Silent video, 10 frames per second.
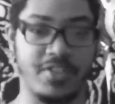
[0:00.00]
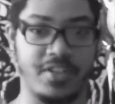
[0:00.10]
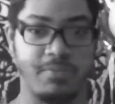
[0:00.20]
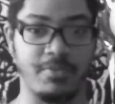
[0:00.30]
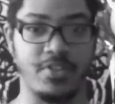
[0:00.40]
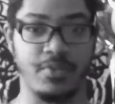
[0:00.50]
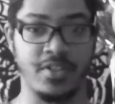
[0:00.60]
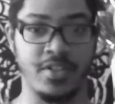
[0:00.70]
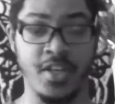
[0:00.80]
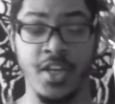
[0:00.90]
scheme to
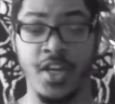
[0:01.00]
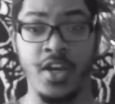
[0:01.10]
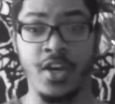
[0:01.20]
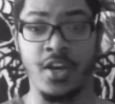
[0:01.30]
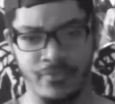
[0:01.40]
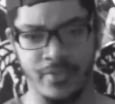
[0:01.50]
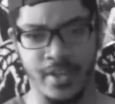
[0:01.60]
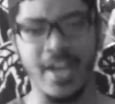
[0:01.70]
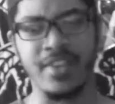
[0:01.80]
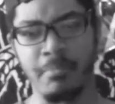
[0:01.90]
it.
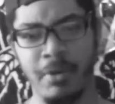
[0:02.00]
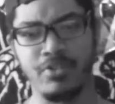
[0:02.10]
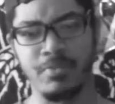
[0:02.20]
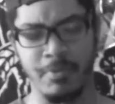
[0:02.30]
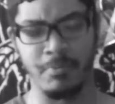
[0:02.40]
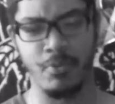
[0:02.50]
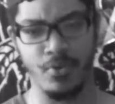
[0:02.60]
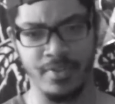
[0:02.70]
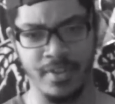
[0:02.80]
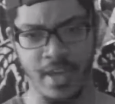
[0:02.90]
And the most
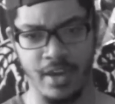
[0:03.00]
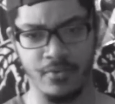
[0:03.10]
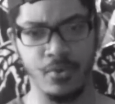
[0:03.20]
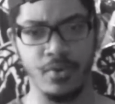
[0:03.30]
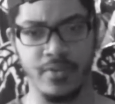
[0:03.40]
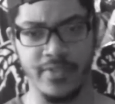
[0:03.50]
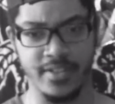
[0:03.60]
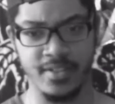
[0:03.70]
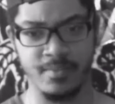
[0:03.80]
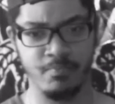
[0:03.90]
important thing out of all of
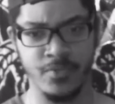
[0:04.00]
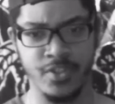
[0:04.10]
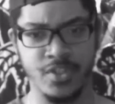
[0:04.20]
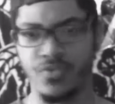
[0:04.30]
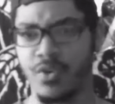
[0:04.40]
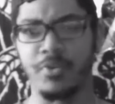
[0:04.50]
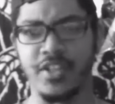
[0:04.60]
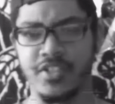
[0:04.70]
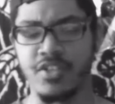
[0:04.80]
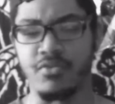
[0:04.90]
this, Skribbal
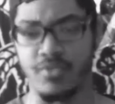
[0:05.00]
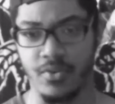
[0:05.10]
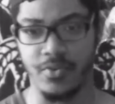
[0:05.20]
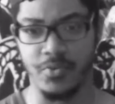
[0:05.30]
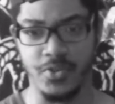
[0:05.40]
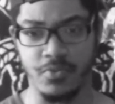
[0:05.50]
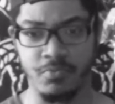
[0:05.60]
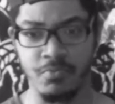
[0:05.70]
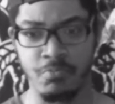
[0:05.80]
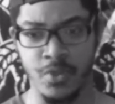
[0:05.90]
doesn't use autotune.
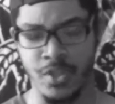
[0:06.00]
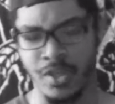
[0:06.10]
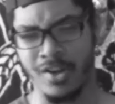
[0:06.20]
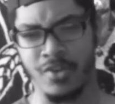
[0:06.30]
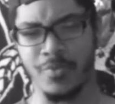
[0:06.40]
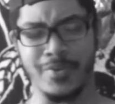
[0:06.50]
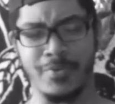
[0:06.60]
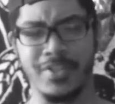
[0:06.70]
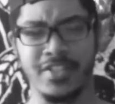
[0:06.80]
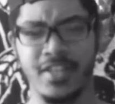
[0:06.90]
You know,
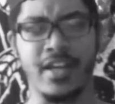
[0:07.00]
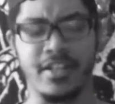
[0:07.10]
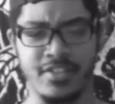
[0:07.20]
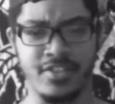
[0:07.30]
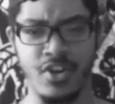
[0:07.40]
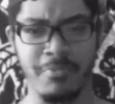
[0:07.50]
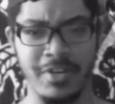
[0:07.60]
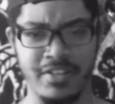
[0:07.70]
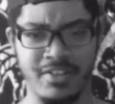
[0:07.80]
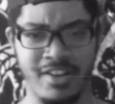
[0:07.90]
we see that so
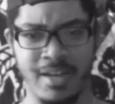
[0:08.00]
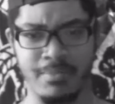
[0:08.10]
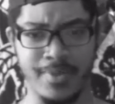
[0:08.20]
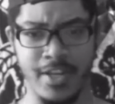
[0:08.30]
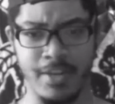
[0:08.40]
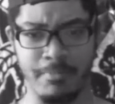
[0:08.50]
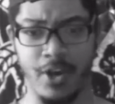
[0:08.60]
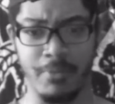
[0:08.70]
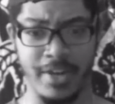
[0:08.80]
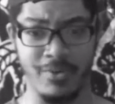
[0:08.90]
many times in
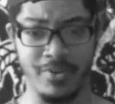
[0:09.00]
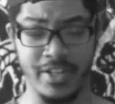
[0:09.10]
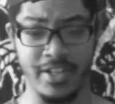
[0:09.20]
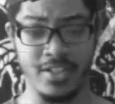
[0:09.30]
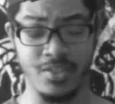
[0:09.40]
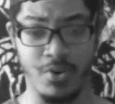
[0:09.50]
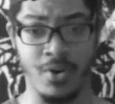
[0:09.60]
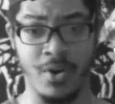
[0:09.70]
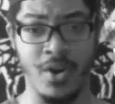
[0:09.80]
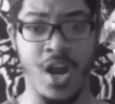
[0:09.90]
hip-hop nowadays, where